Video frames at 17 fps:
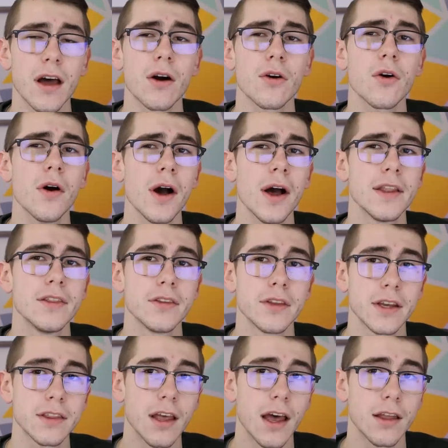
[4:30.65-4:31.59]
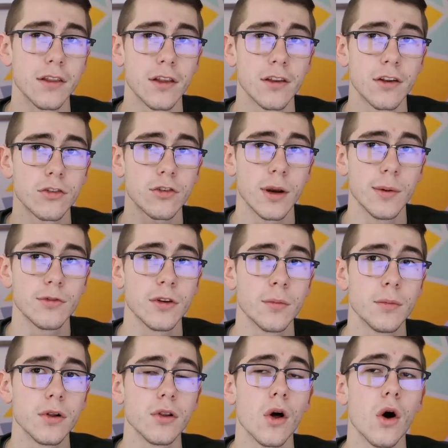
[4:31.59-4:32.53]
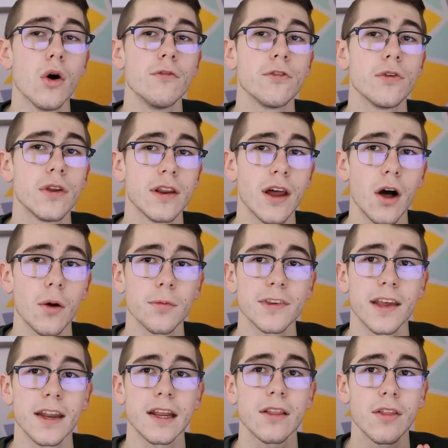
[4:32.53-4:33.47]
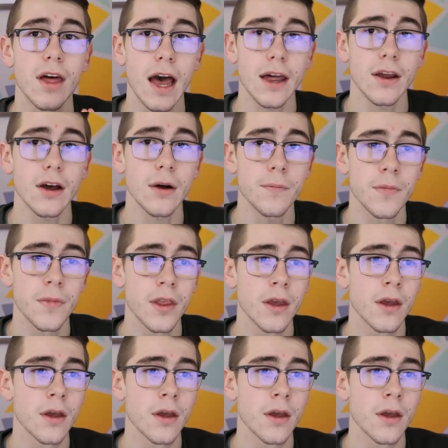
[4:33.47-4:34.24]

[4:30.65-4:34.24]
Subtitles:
I'll go ahead and link that in the description below if you need help setting that up.